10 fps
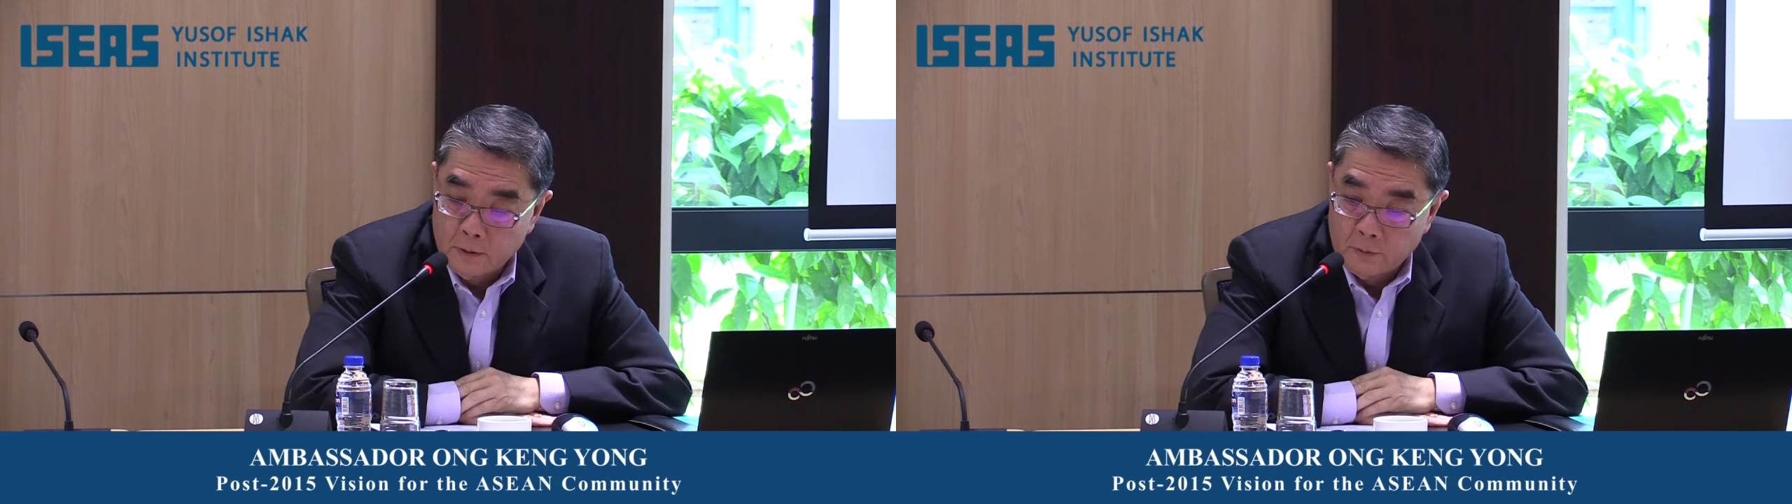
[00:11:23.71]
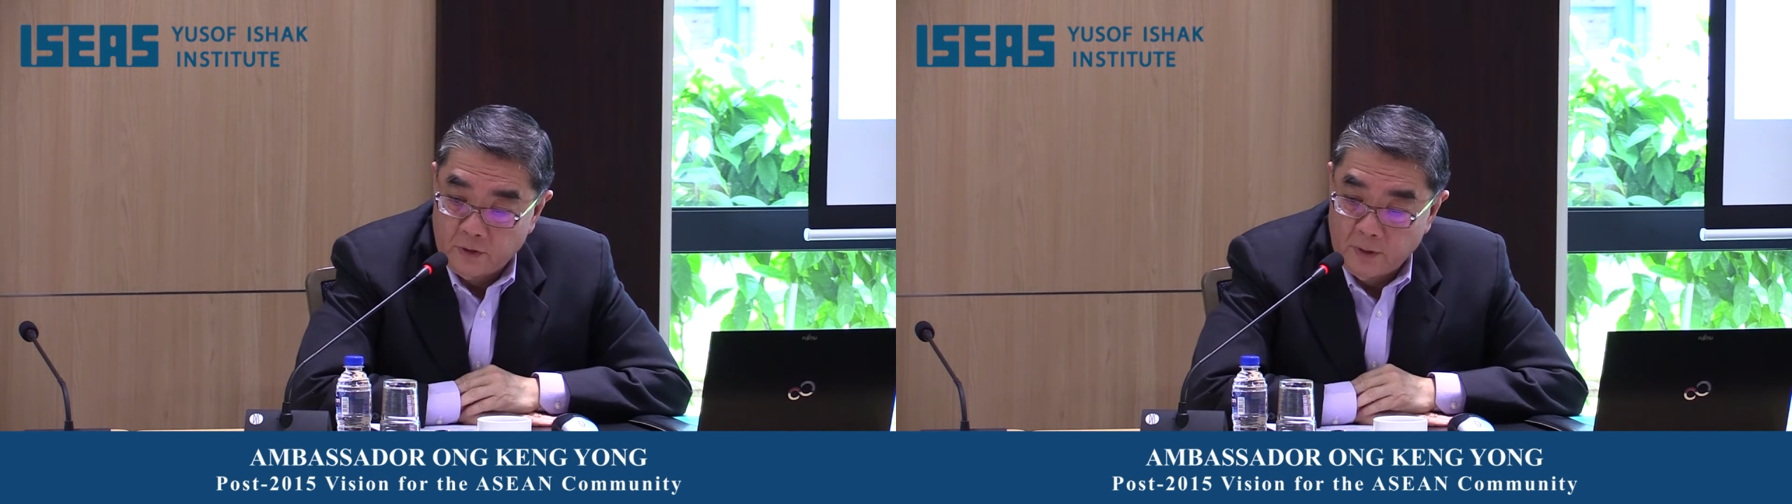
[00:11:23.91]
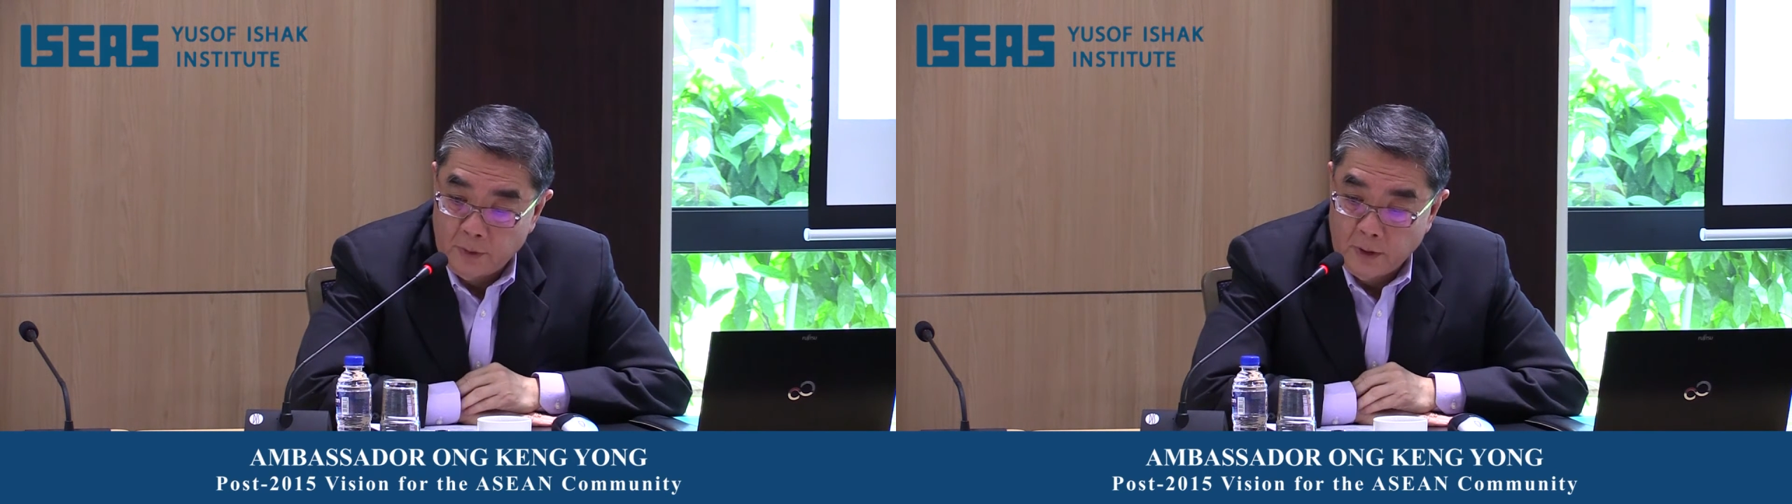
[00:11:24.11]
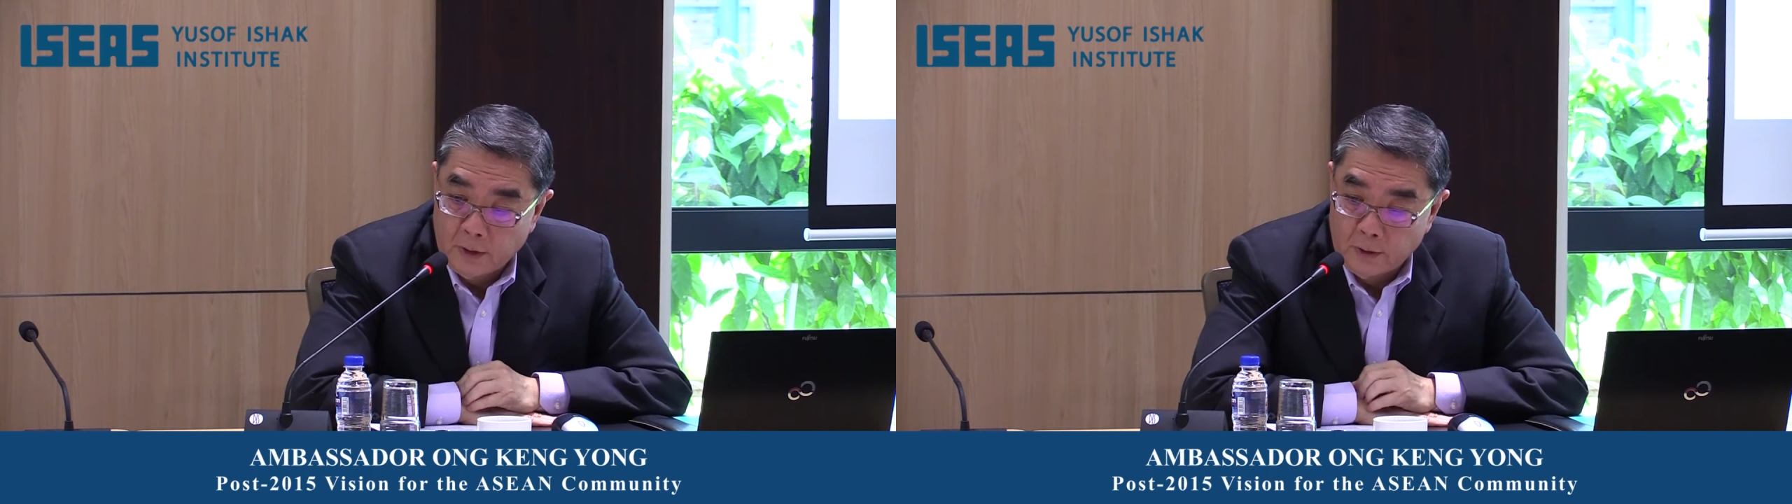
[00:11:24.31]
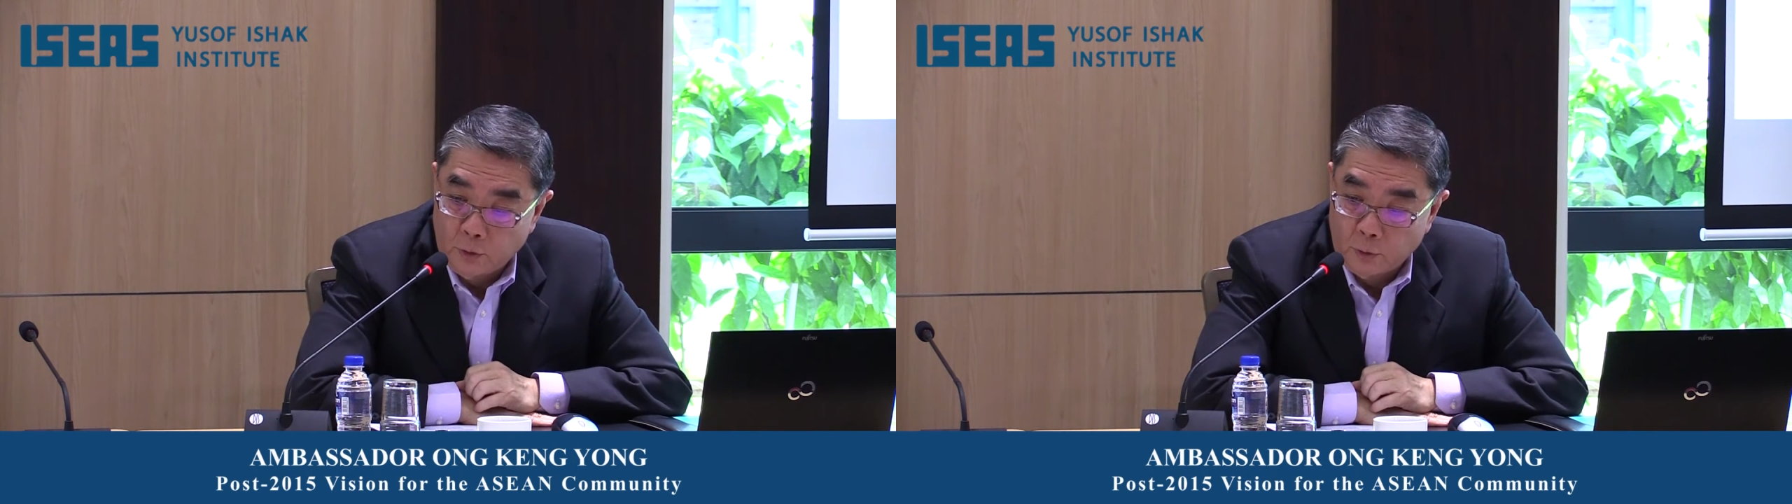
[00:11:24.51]
Philippines
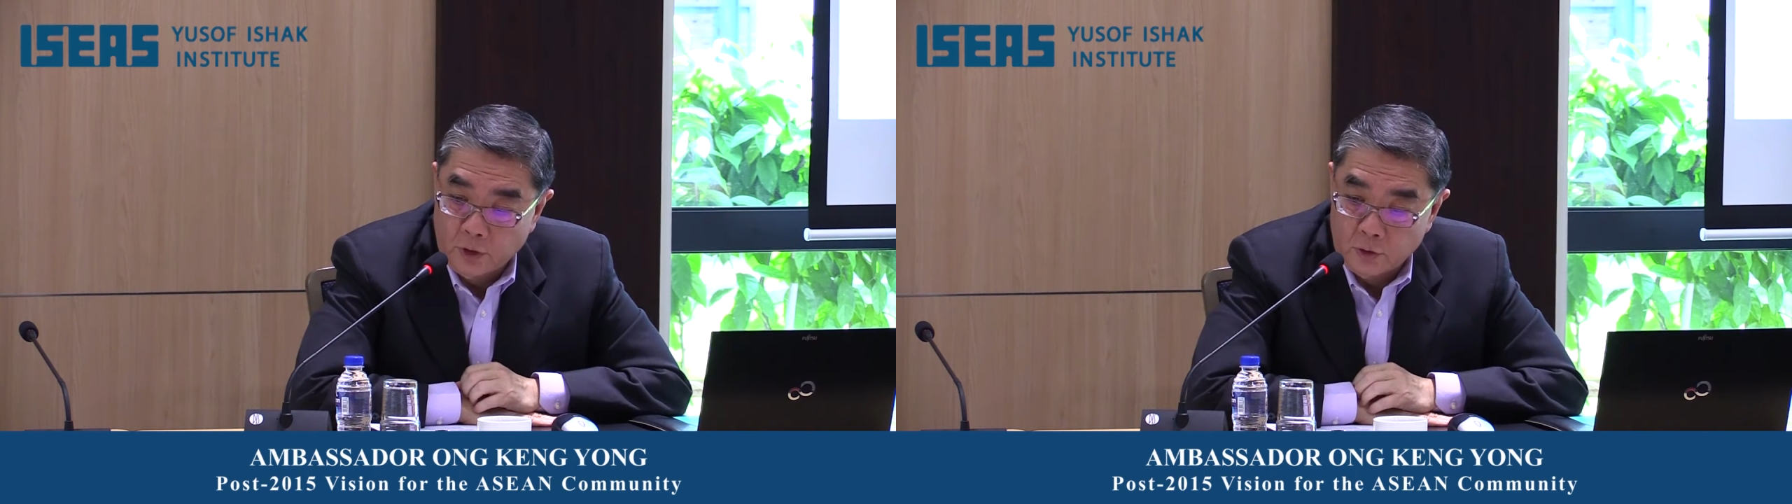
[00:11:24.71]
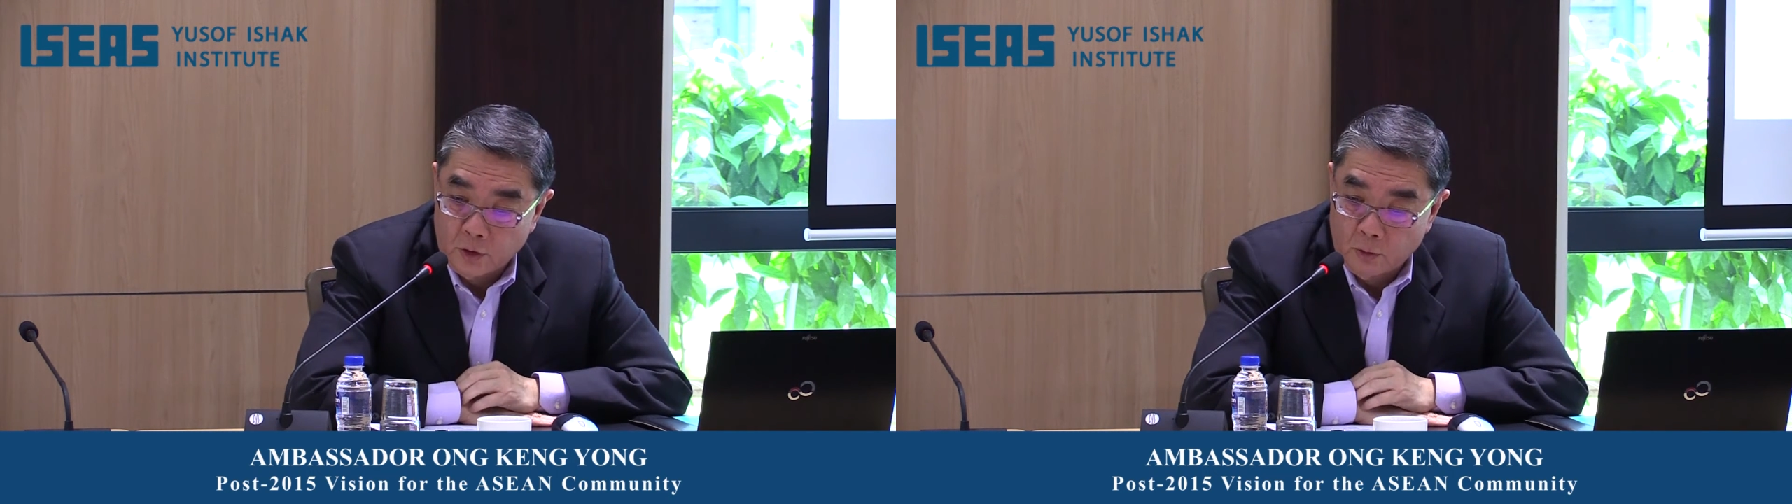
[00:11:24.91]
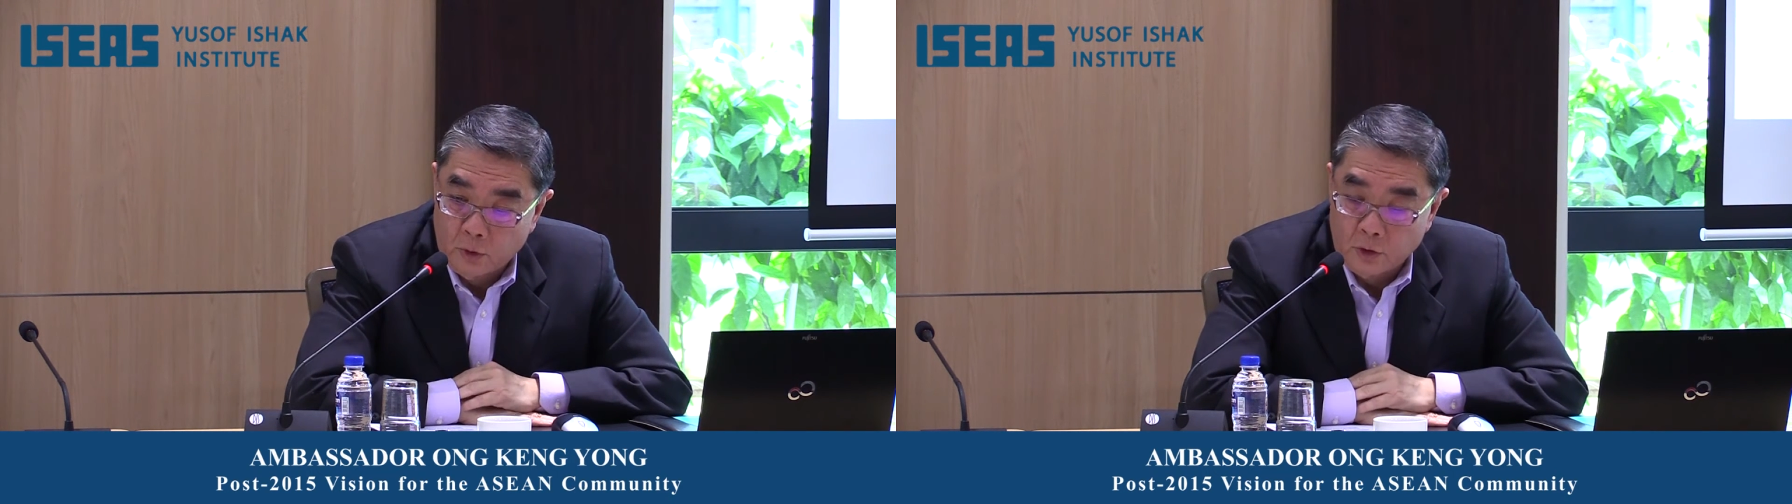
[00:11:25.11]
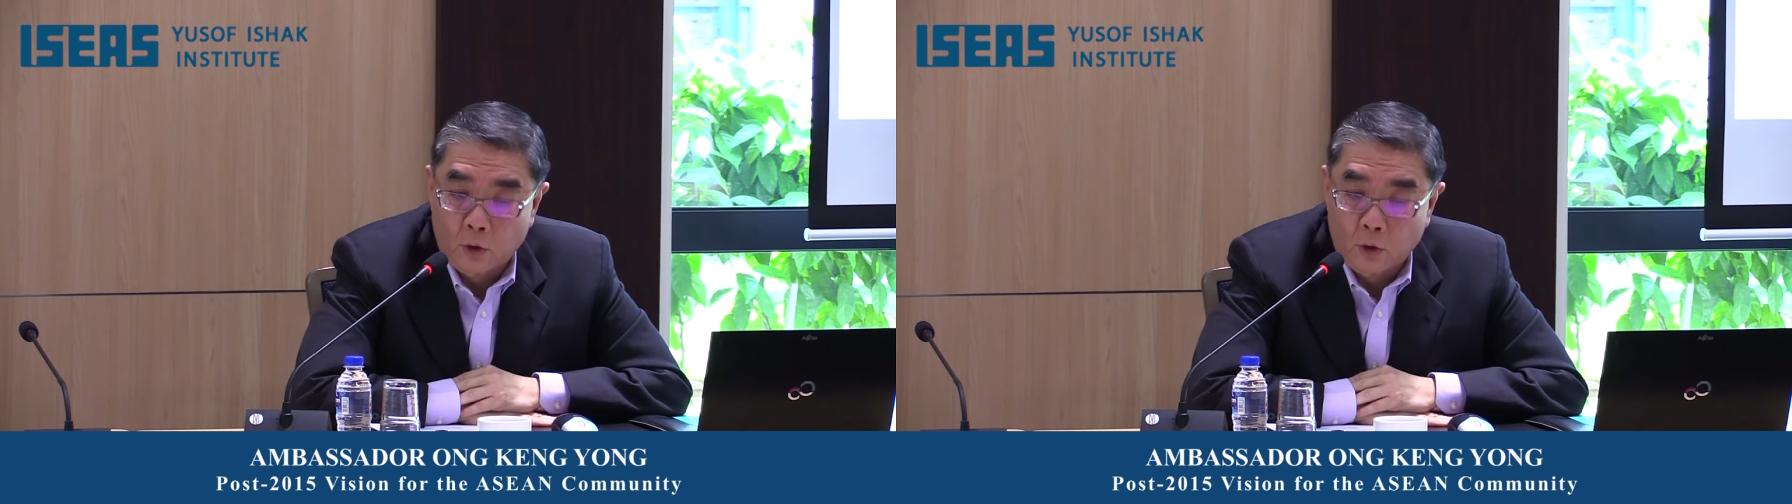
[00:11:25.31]
and Indonesia were the